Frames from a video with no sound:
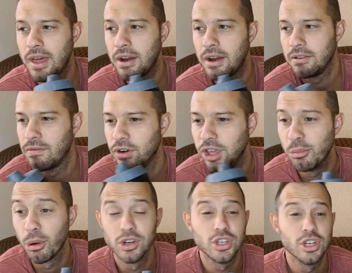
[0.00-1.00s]
I don't even know what
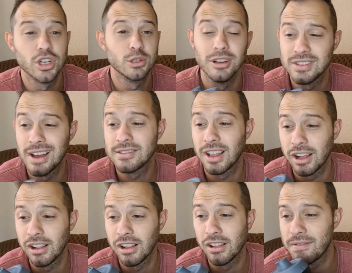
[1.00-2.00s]
Funky Bunch is, but it sounds
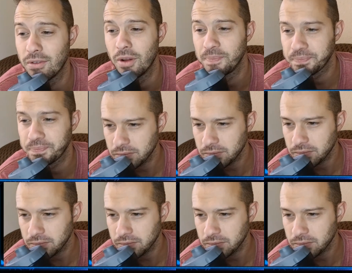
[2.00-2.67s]
like a lot of fun.